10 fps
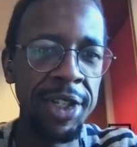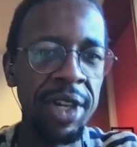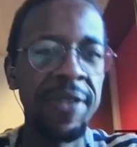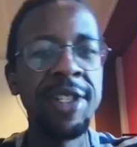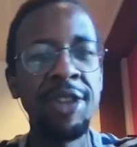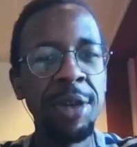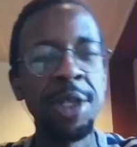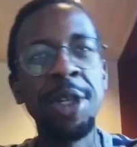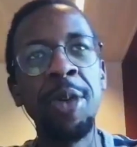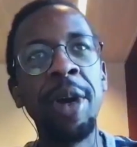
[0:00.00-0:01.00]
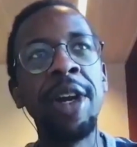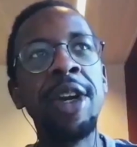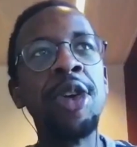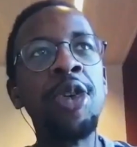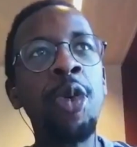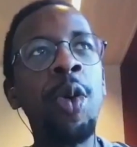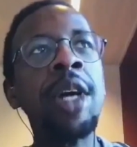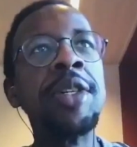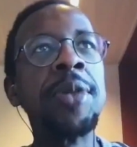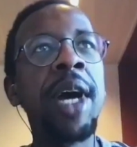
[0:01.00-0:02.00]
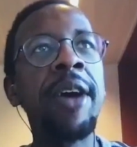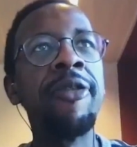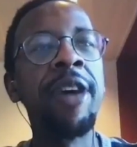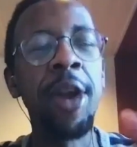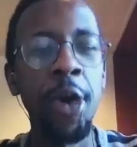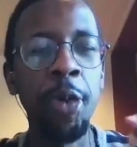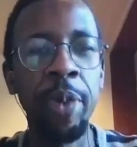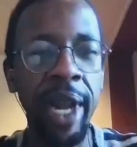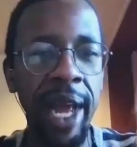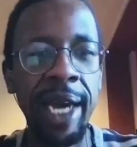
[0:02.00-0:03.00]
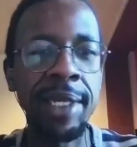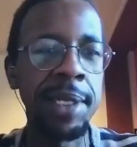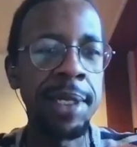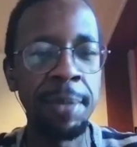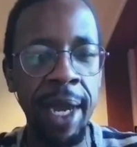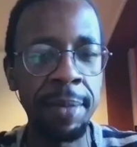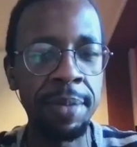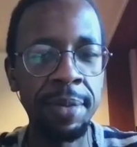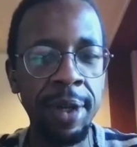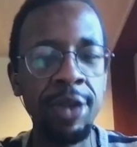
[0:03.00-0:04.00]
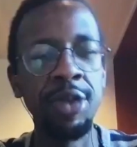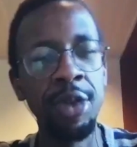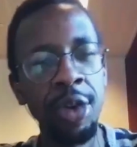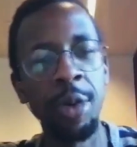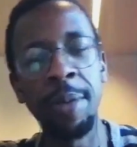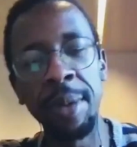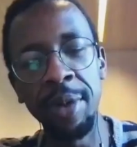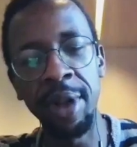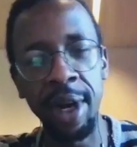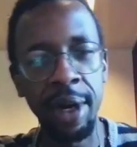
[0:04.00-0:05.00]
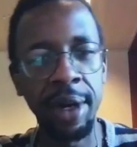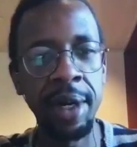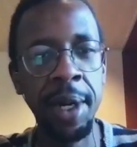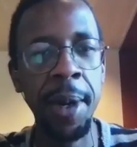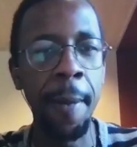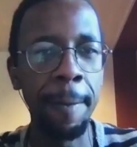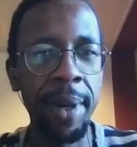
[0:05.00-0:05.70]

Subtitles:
So you have a situation where you want to have an open access map to know where people are,